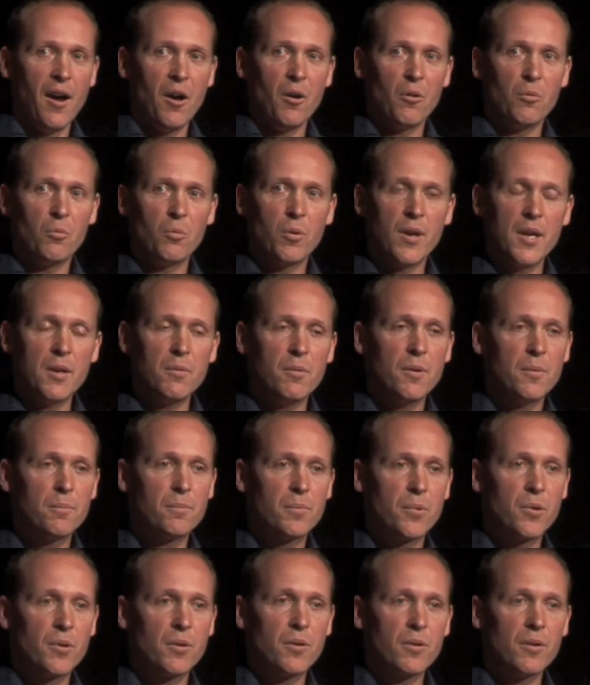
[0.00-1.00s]
we
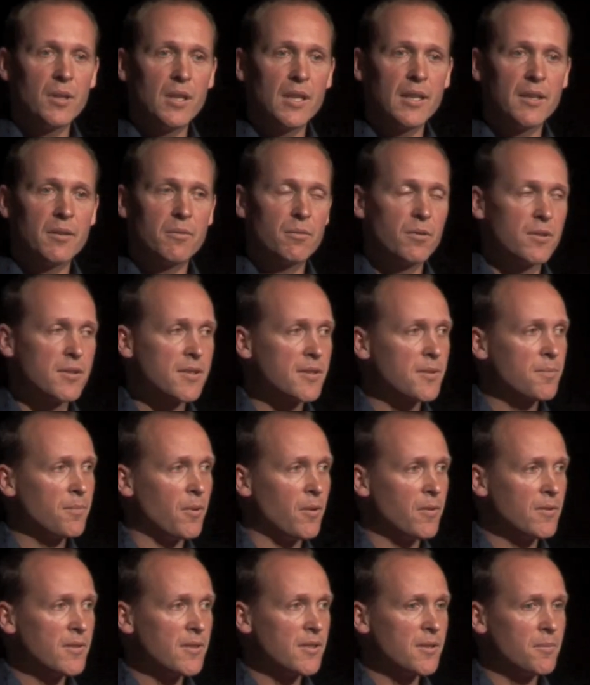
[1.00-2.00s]
were purely
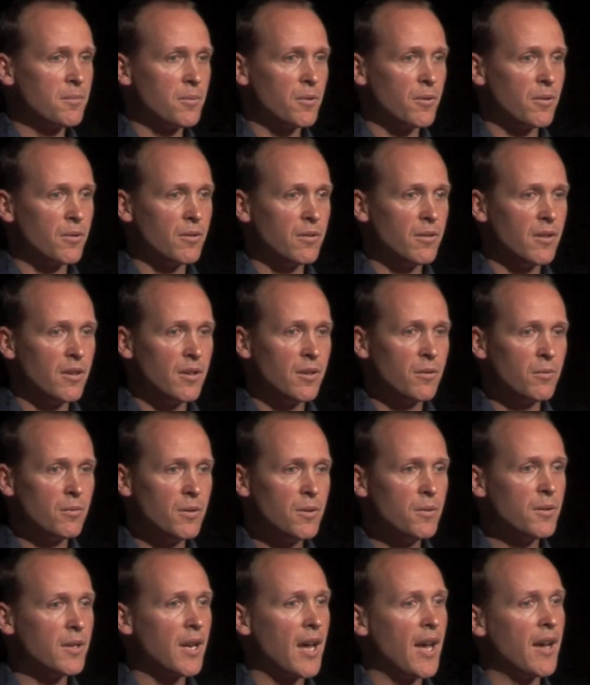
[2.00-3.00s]
responsible,
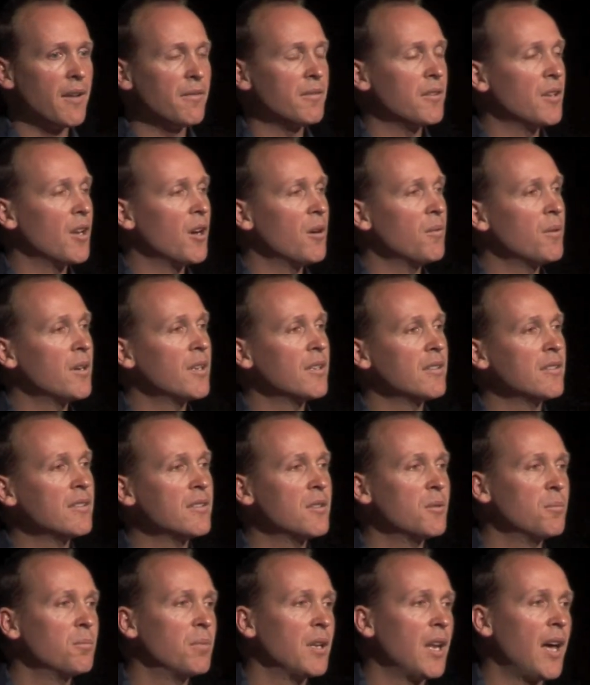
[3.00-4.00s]
we would have no one
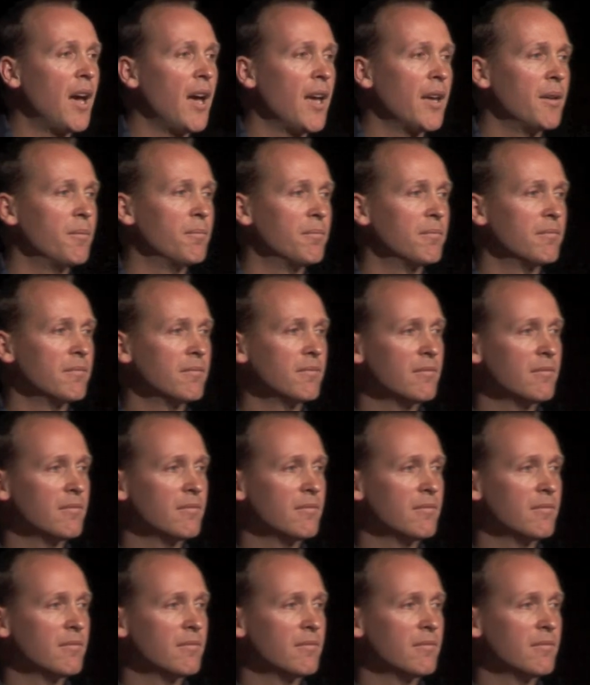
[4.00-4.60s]
to blame.